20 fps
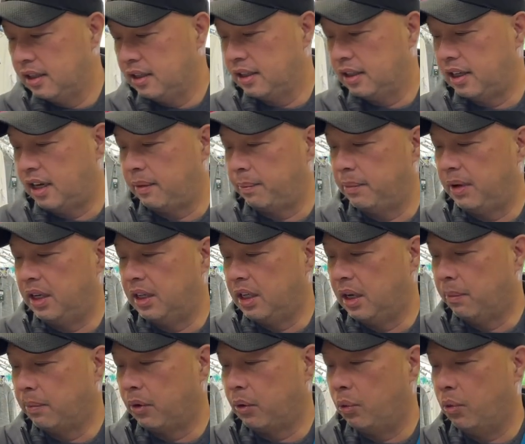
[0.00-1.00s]
like my
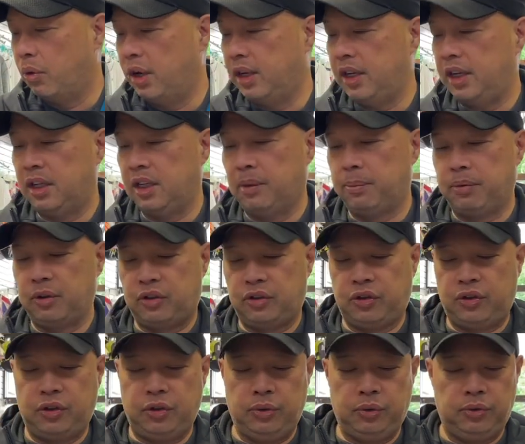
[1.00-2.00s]
number one and number
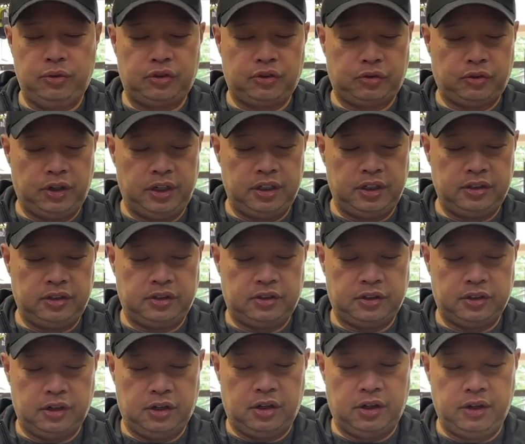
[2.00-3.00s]
two strings
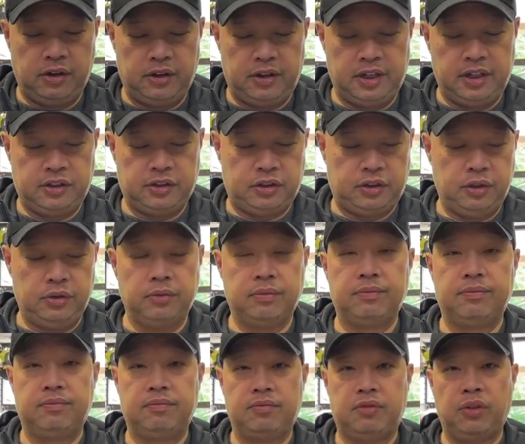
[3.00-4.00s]
are these two,
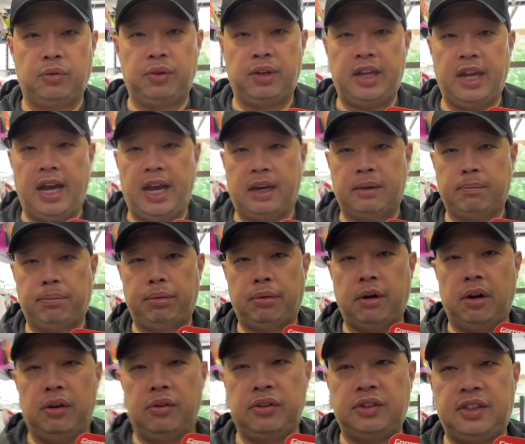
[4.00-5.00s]
the React
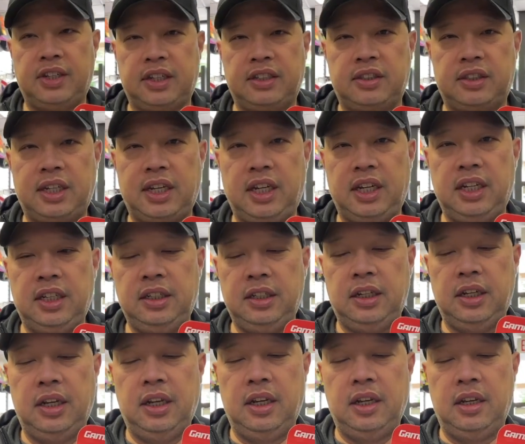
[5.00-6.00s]
Pro 16
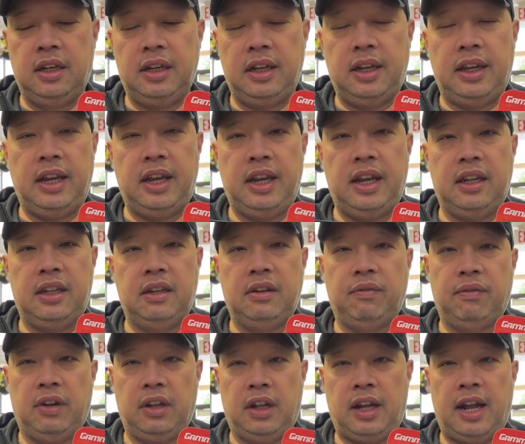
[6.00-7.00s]
and the
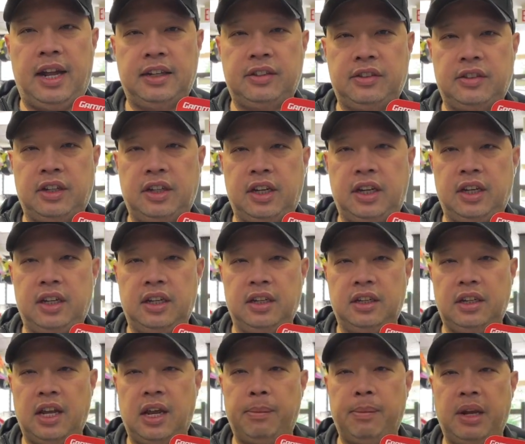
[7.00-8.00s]
Velocity
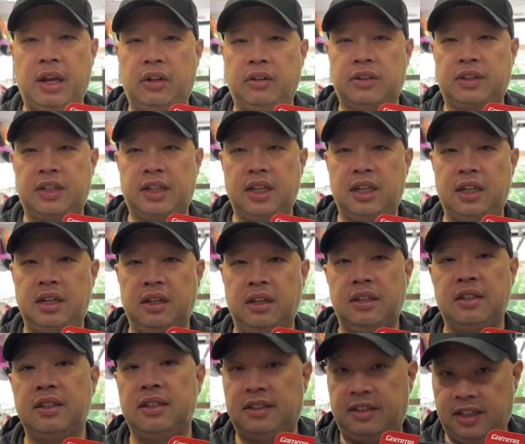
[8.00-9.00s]
MLT
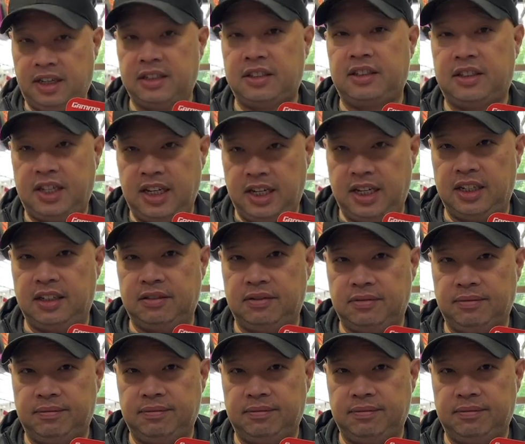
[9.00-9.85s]
16.